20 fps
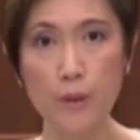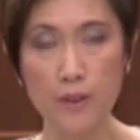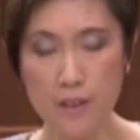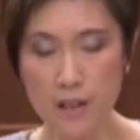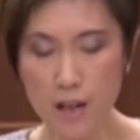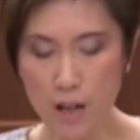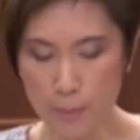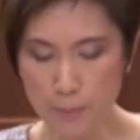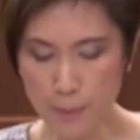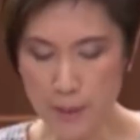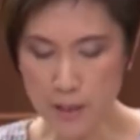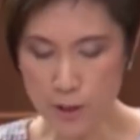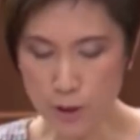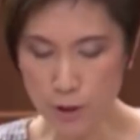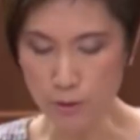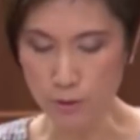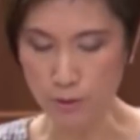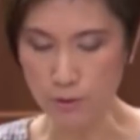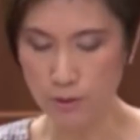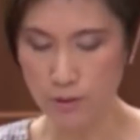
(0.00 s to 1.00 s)

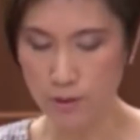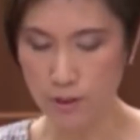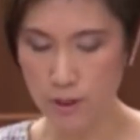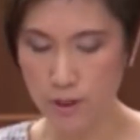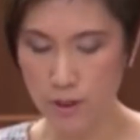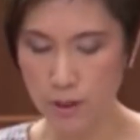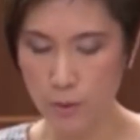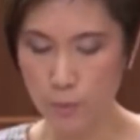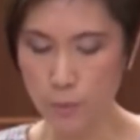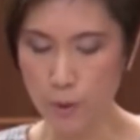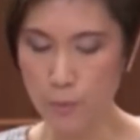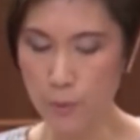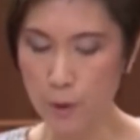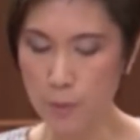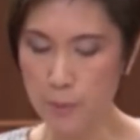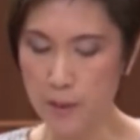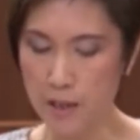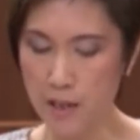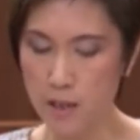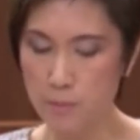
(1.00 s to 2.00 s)
ERP2, we will
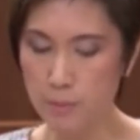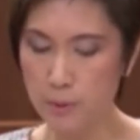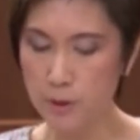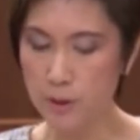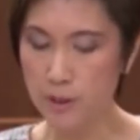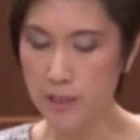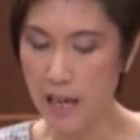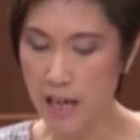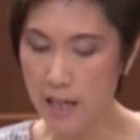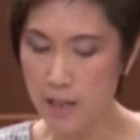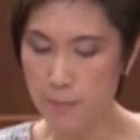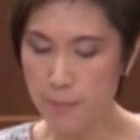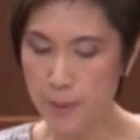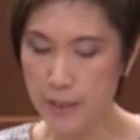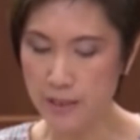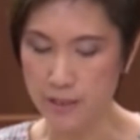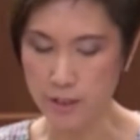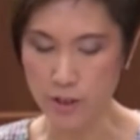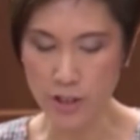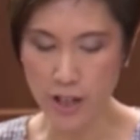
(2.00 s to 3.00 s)
be able to calibrate
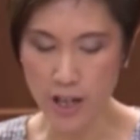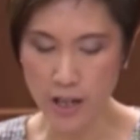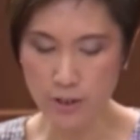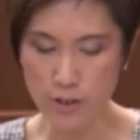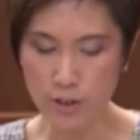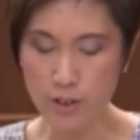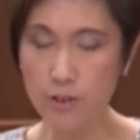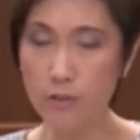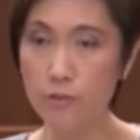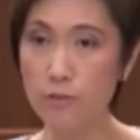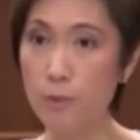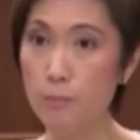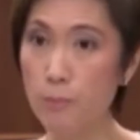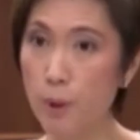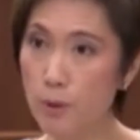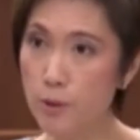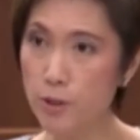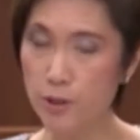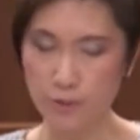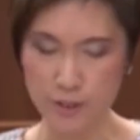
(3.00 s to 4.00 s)
the charging for
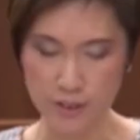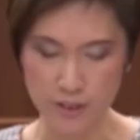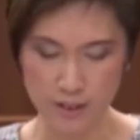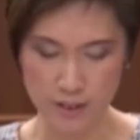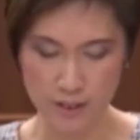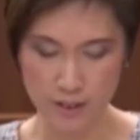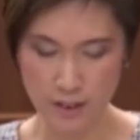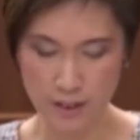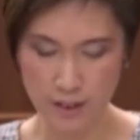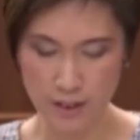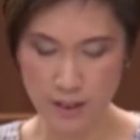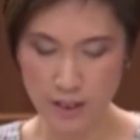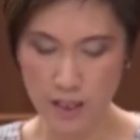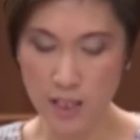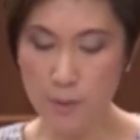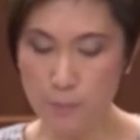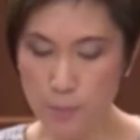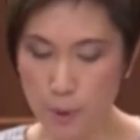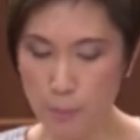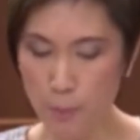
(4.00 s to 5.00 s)
motorists
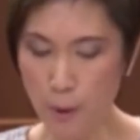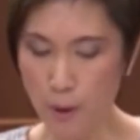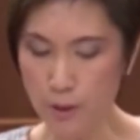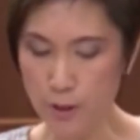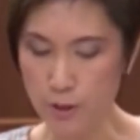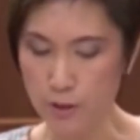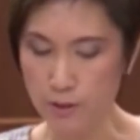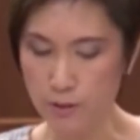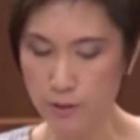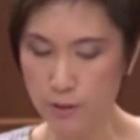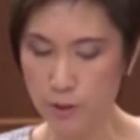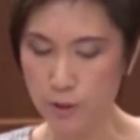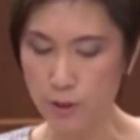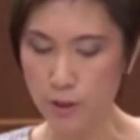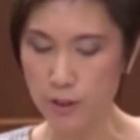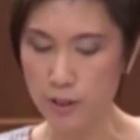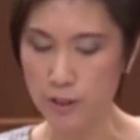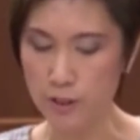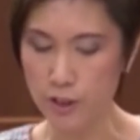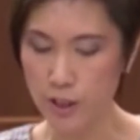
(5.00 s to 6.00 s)
in proportion to the
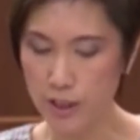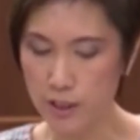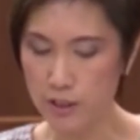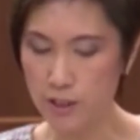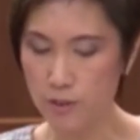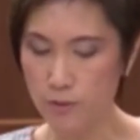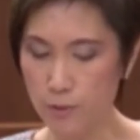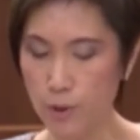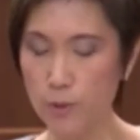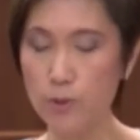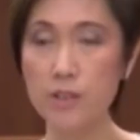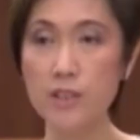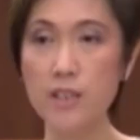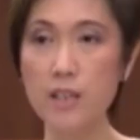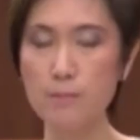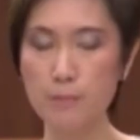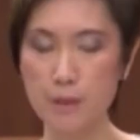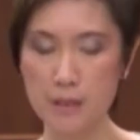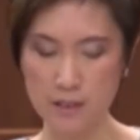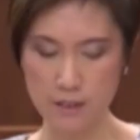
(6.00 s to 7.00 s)
congested road
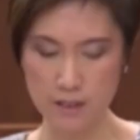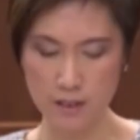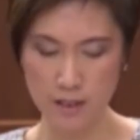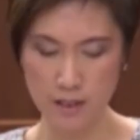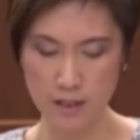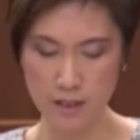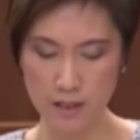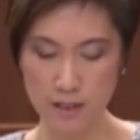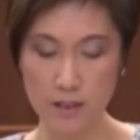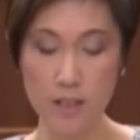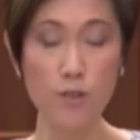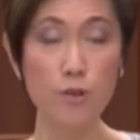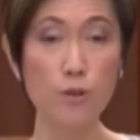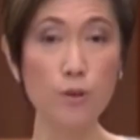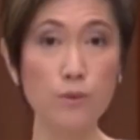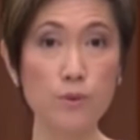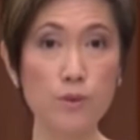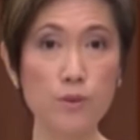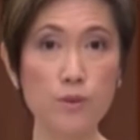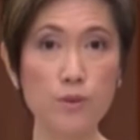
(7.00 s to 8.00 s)
segments they
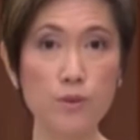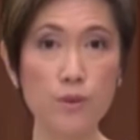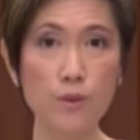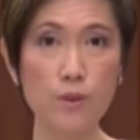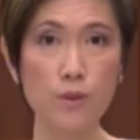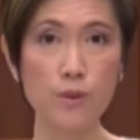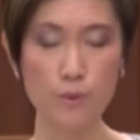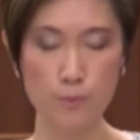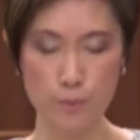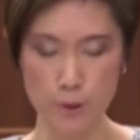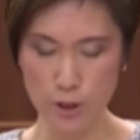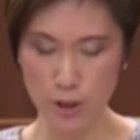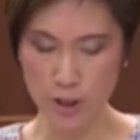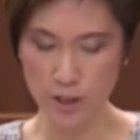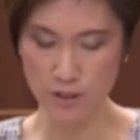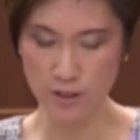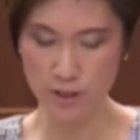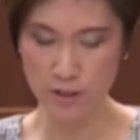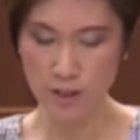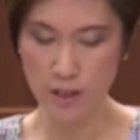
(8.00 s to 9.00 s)
use, which
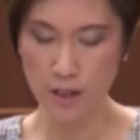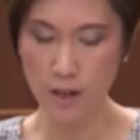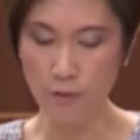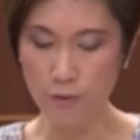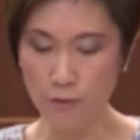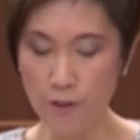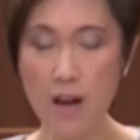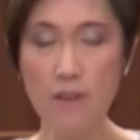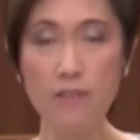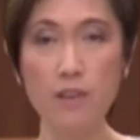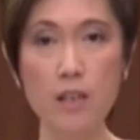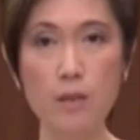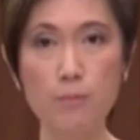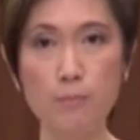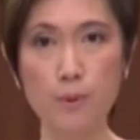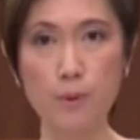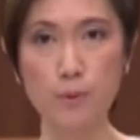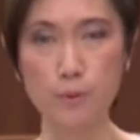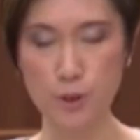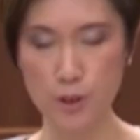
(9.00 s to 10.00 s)
is a fairer
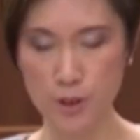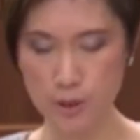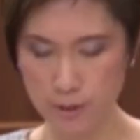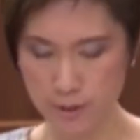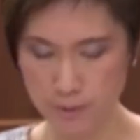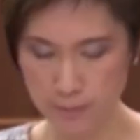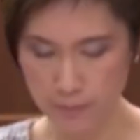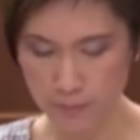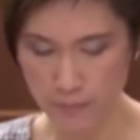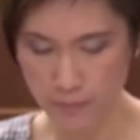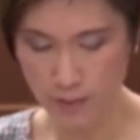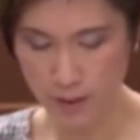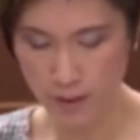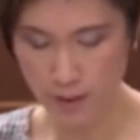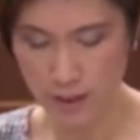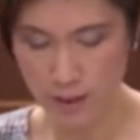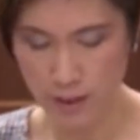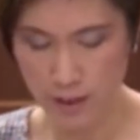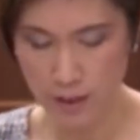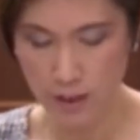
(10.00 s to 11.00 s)
approach.
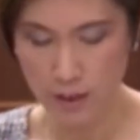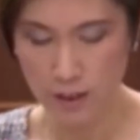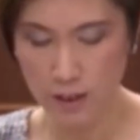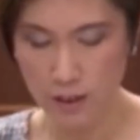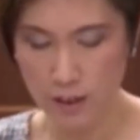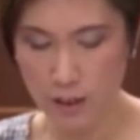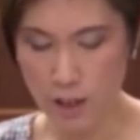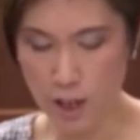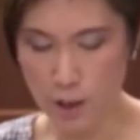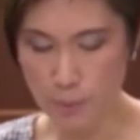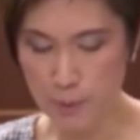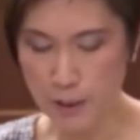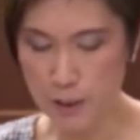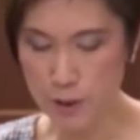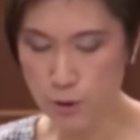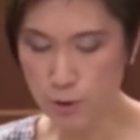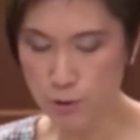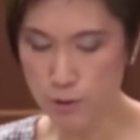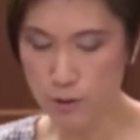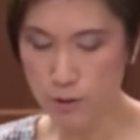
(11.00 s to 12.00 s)

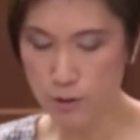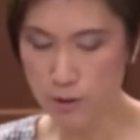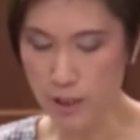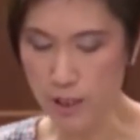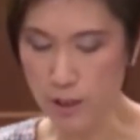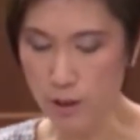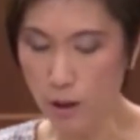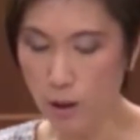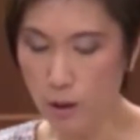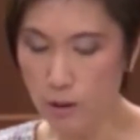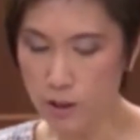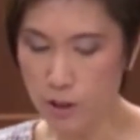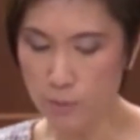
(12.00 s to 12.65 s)
ERP2 can also